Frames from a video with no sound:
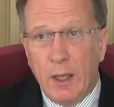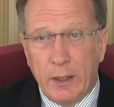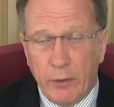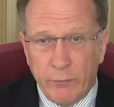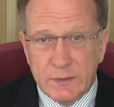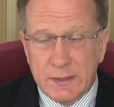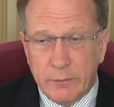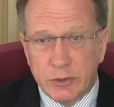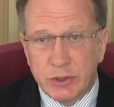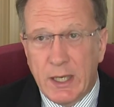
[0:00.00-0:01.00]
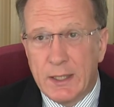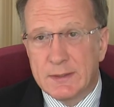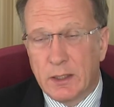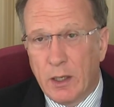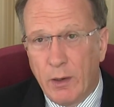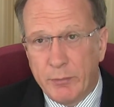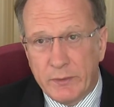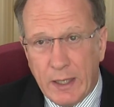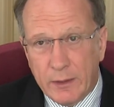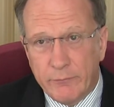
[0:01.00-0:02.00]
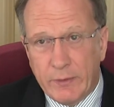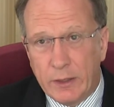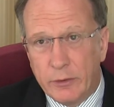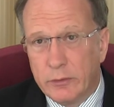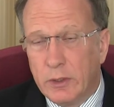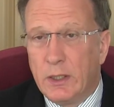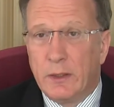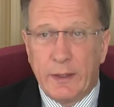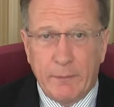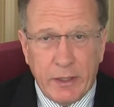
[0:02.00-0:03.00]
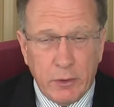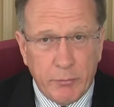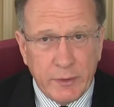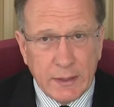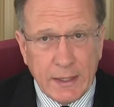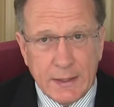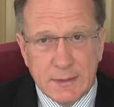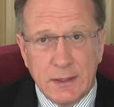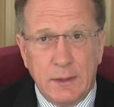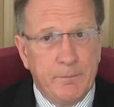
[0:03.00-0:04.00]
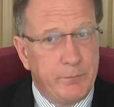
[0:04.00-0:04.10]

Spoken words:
And obviously with shares that go up and down in value, that may not be the case.